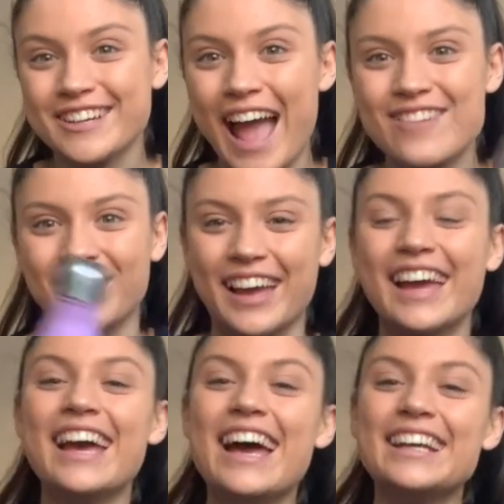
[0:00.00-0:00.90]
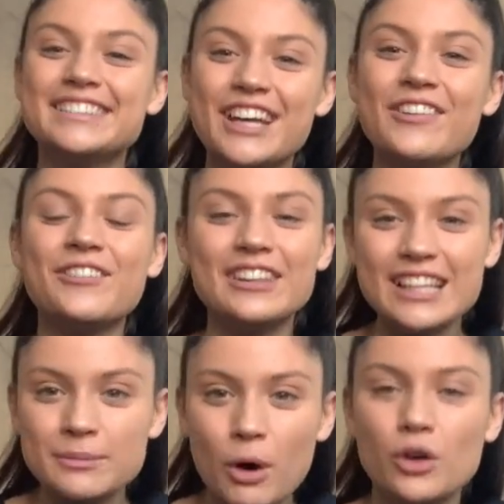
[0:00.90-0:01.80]
you get me? So with
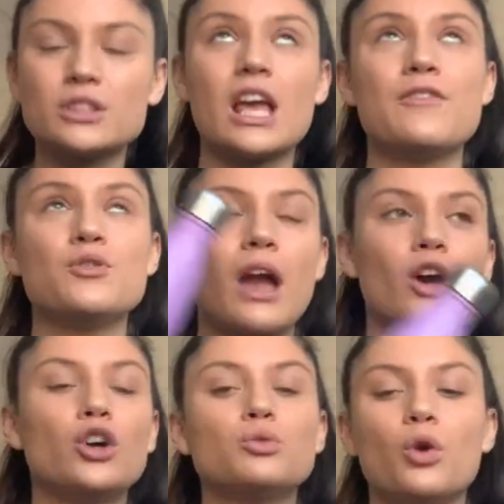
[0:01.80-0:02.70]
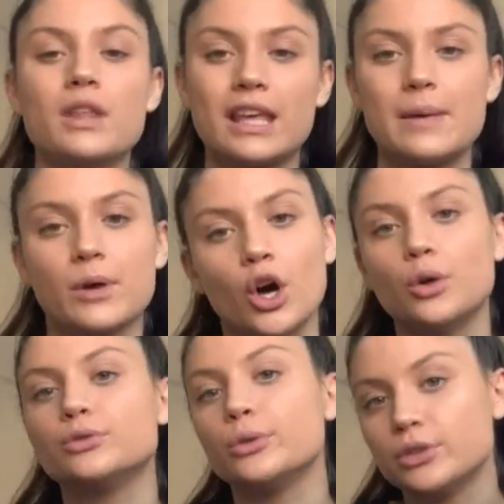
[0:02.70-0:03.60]
these bottles, if you get cold water, they keep it
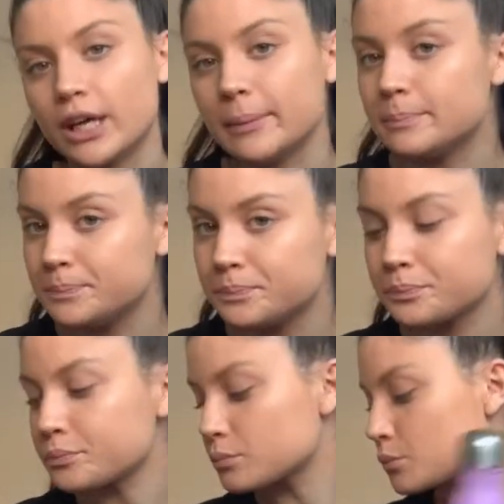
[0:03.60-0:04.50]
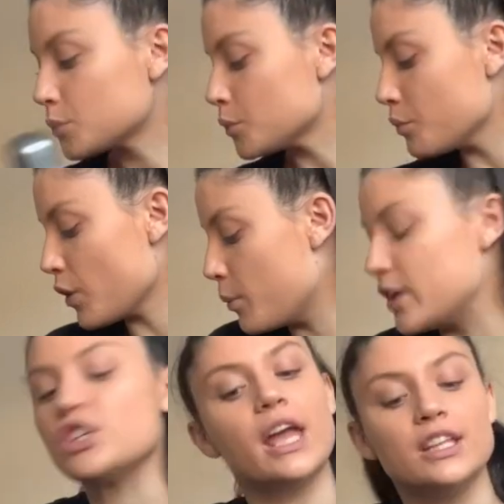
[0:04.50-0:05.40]
cold all day,
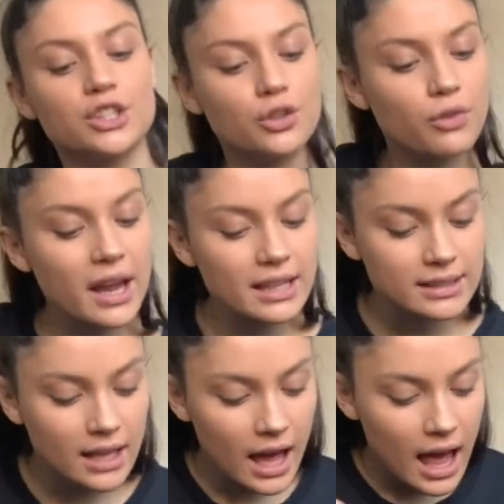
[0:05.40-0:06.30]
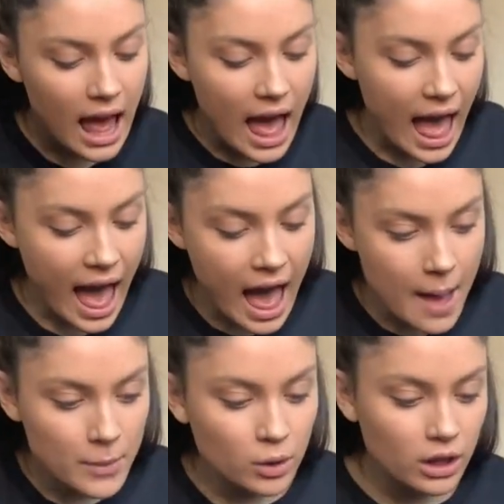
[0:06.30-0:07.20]
which is great.
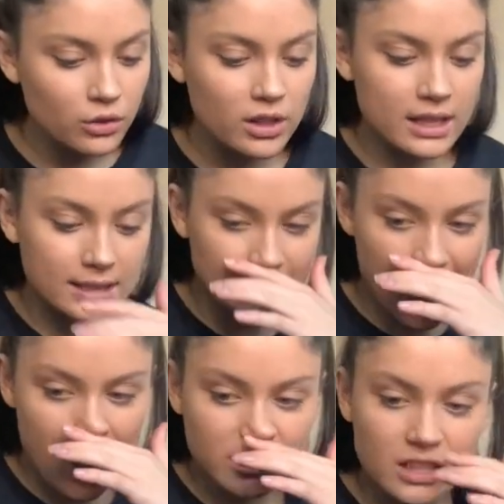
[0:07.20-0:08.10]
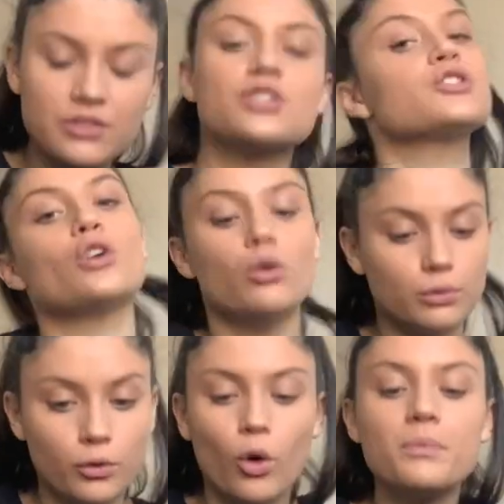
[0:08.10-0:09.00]
Only three things left.
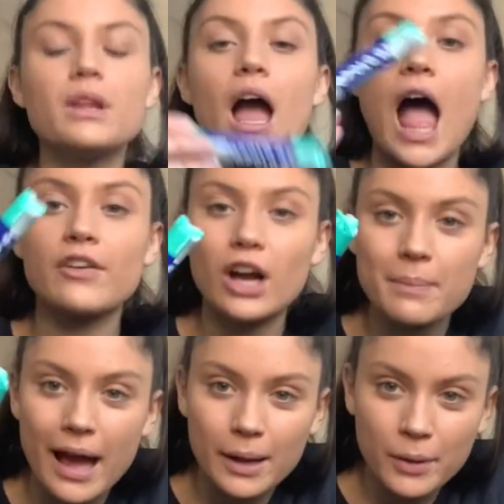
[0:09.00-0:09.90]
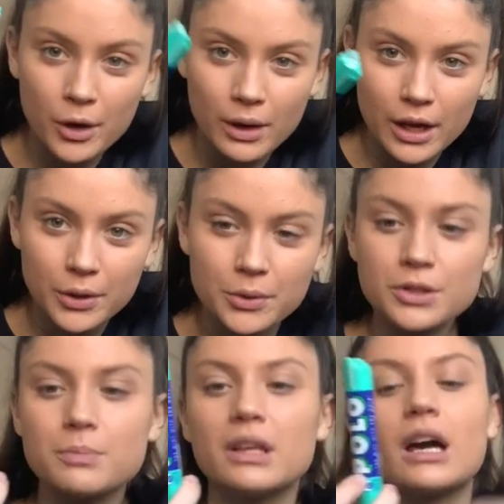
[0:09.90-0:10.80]
I've got a pack of
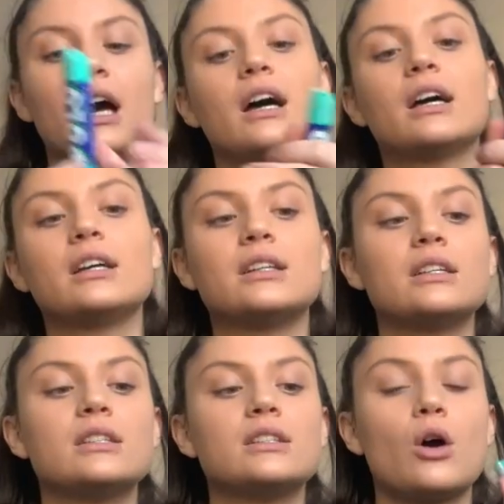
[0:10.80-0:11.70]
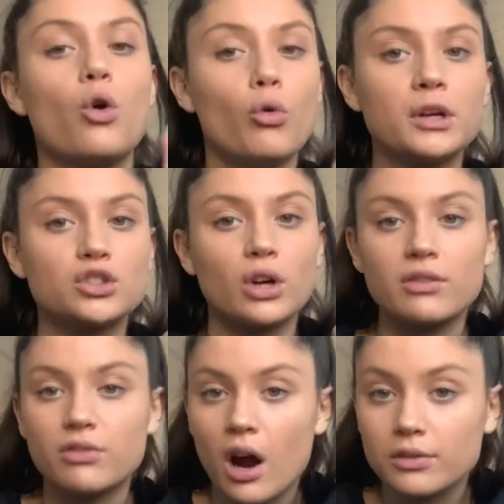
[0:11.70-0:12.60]
polos because always great
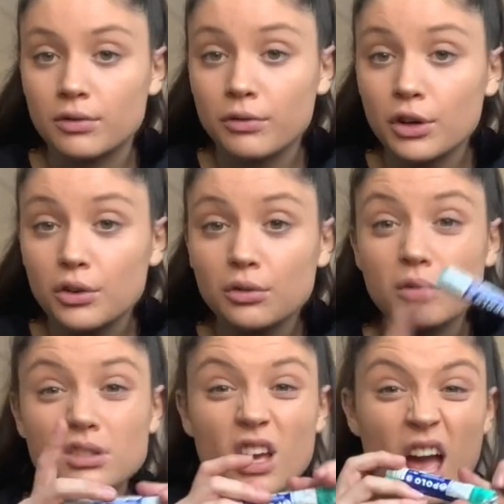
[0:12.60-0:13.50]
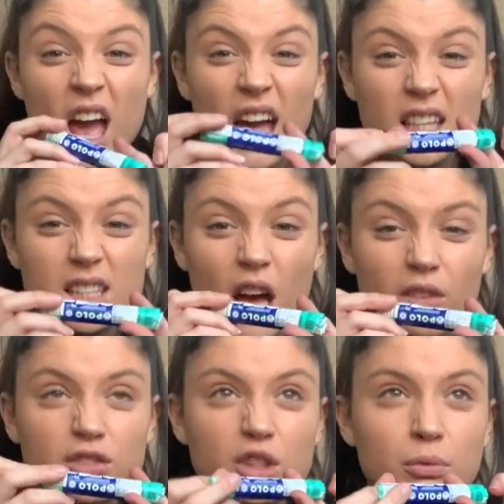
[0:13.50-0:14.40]
for after food and stuff,
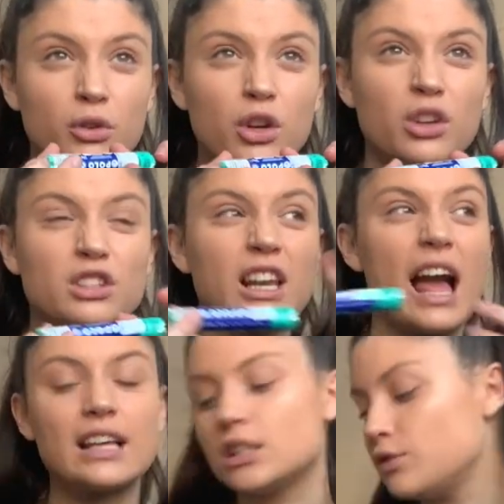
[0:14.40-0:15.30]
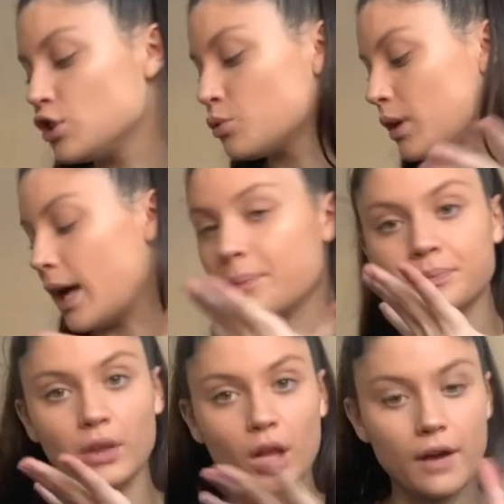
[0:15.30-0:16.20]
just before you go into class if you just wanna
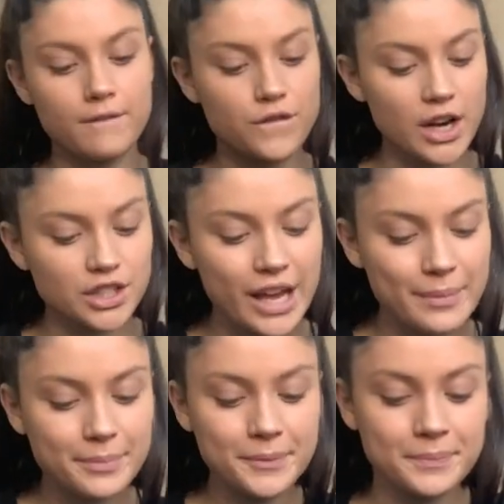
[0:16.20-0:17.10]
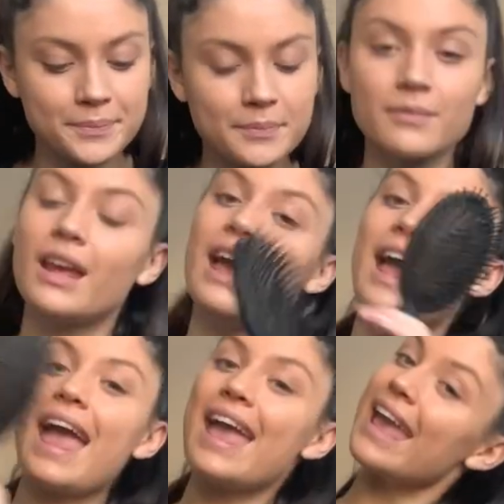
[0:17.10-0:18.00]
freshen up.
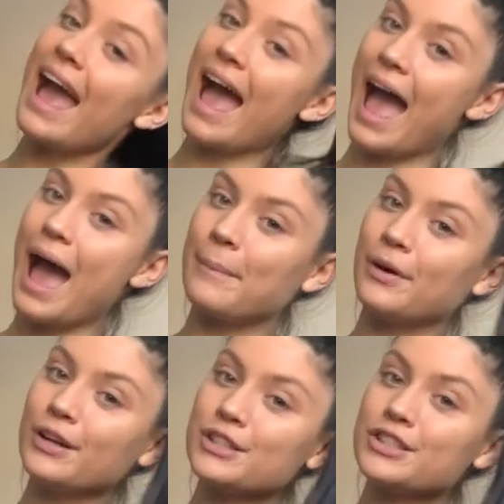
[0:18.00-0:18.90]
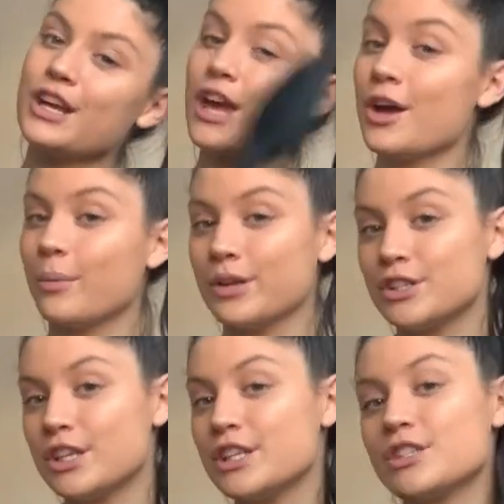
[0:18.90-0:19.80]
A hairbrush, which
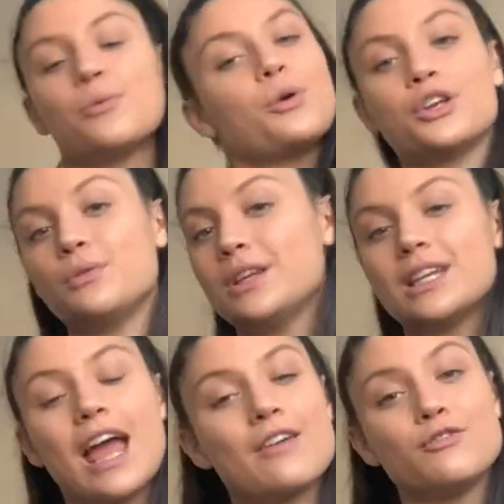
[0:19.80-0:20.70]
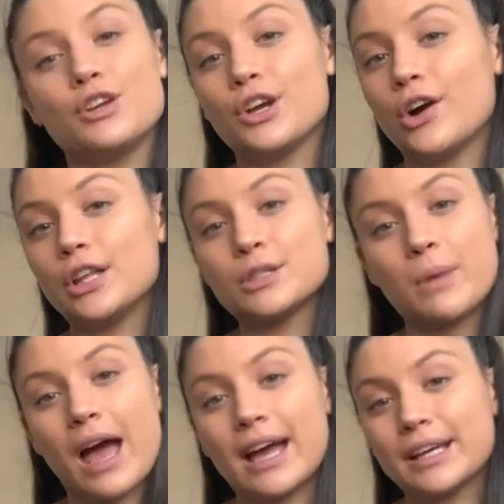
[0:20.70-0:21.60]
is what you need in every college
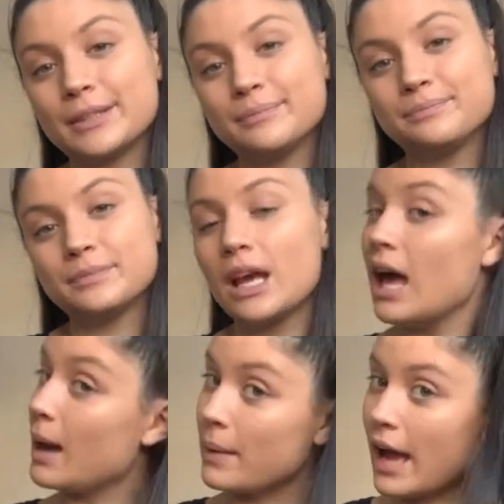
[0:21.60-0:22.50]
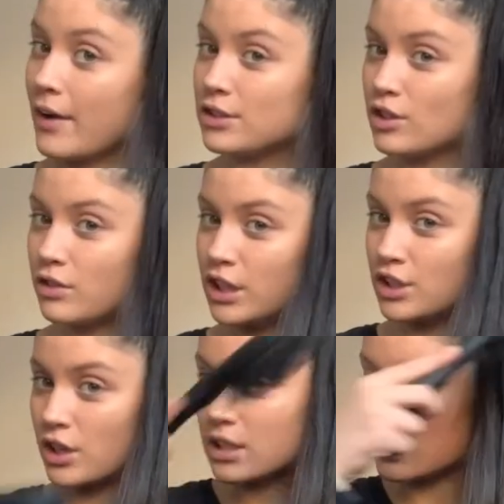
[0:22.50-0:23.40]
pack. My hair is not really
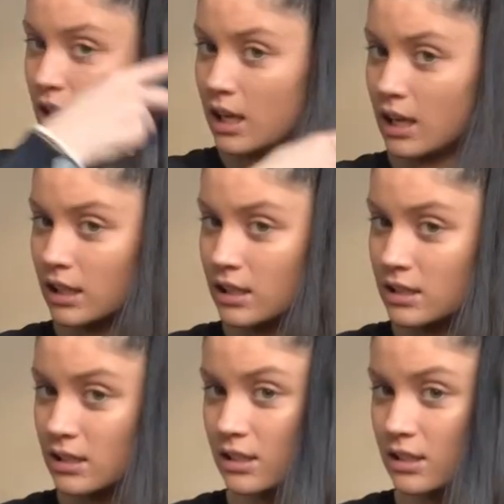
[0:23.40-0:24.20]
straight today because,